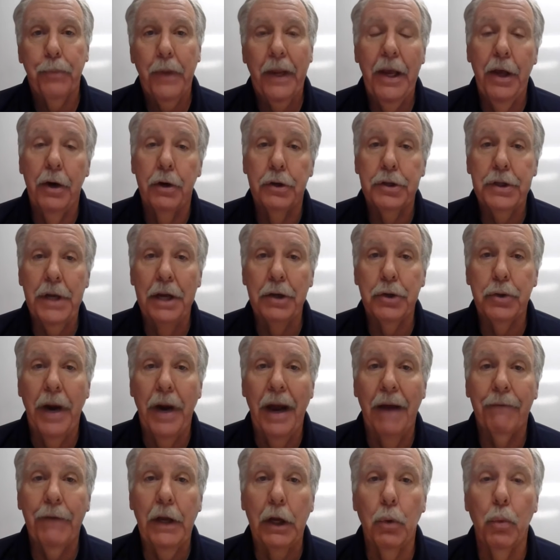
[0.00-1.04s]
interstate
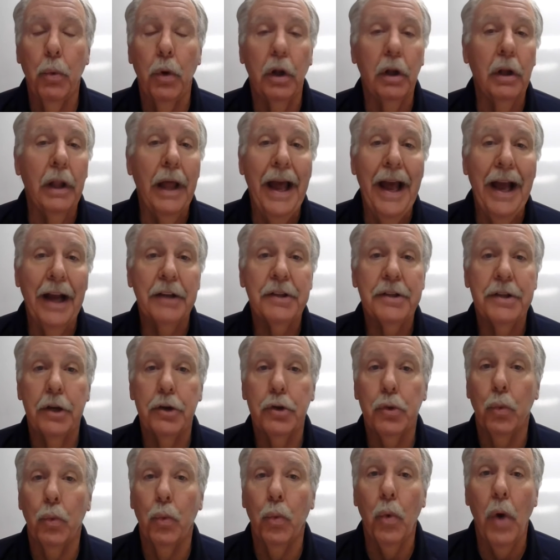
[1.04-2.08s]
traffic will
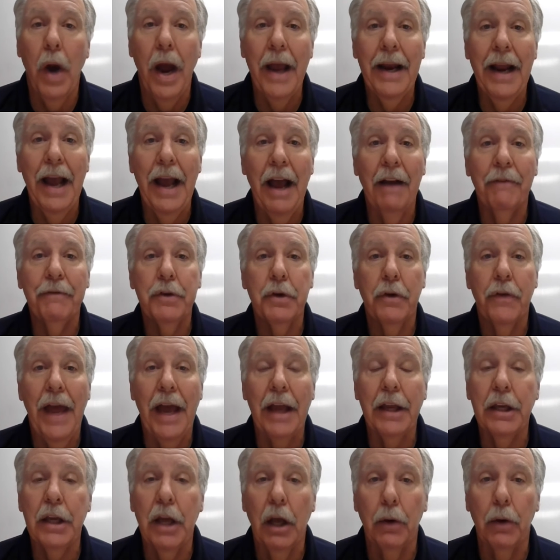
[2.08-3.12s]
exit right after
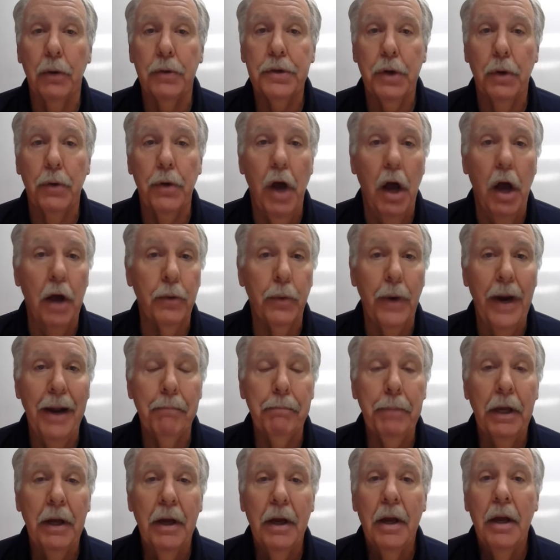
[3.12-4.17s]
that Yellowstone on
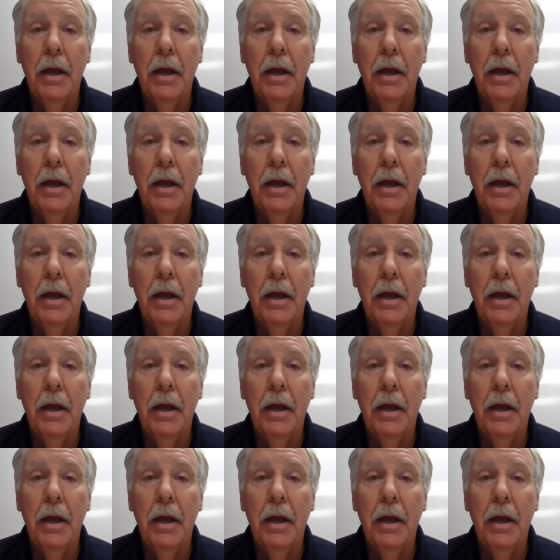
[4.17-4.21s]
ramp.